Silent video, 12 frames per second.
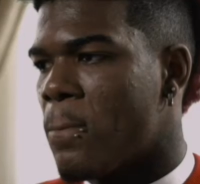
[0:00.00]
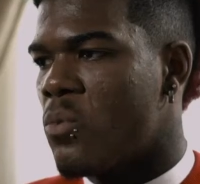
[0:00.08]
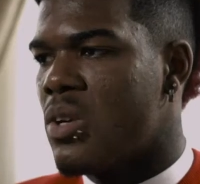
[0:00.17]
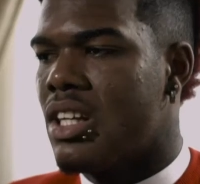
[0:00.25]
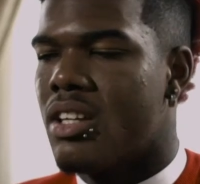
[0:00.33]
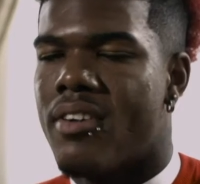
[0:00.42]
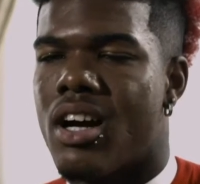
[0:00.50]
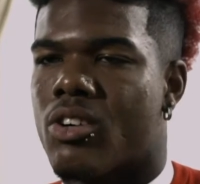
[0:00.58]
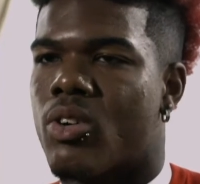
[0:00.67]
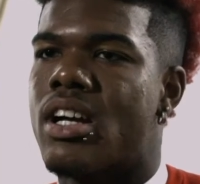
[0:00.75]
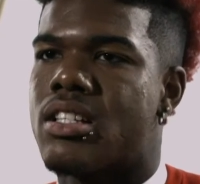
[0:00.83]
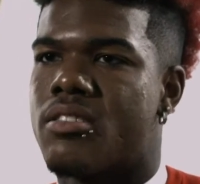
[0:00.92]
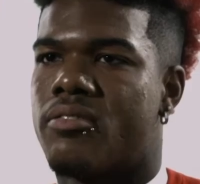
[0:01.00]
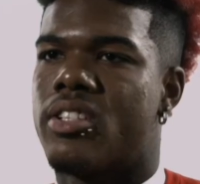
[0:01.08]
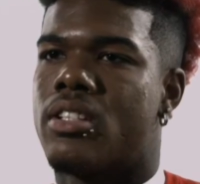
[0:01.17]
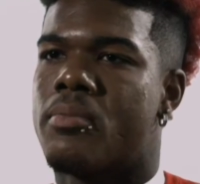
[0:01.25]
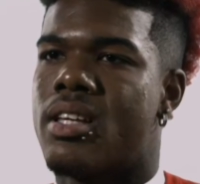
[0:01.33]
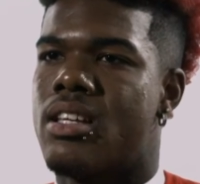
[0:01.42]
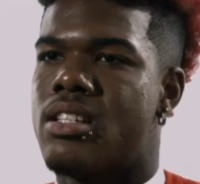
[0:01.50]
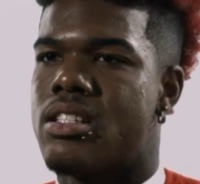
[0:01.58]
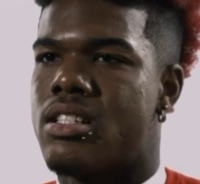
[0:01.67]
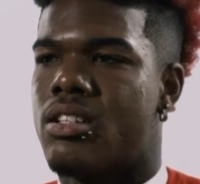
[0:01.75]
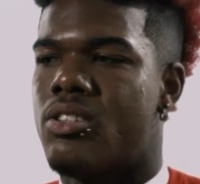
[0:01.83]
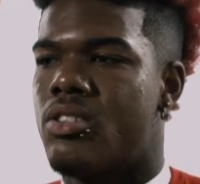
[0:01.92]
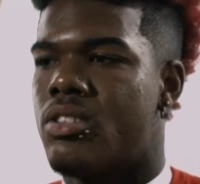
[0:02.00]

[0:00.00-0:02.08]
We give our credit to Freedia, man, you know?